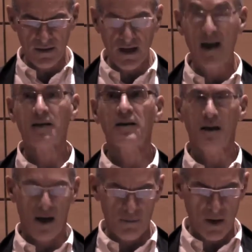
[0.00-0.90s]
in
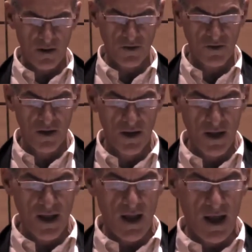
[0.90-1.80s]
attacking Hamas,
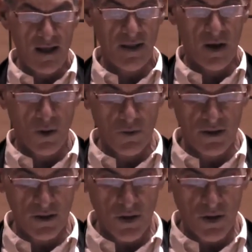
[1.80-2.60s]
and they only